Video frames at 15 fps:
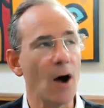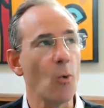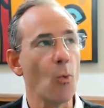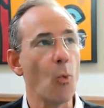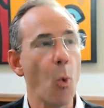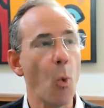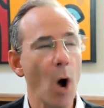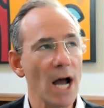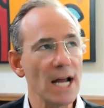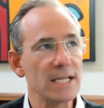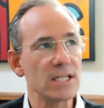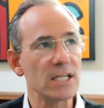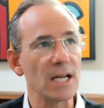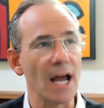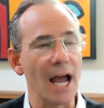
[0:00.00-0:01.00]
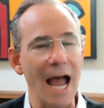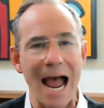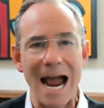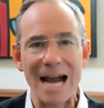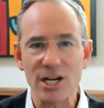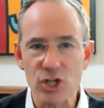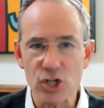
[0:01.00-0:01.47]
what
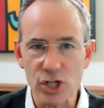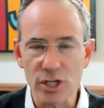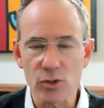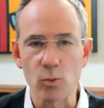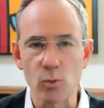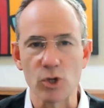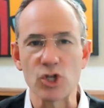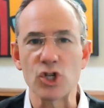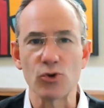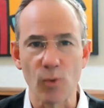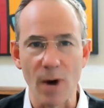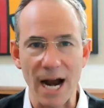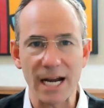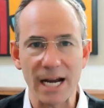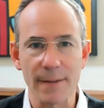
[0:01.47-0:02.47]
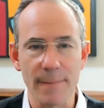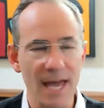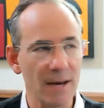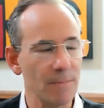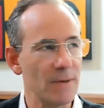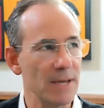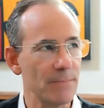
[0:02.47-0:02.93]
action would you
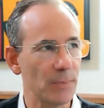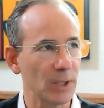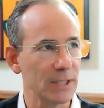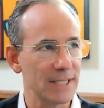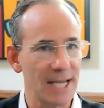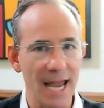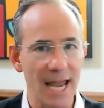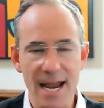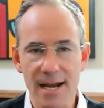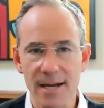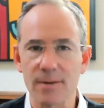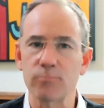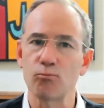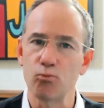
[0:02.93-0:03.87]
recommend people take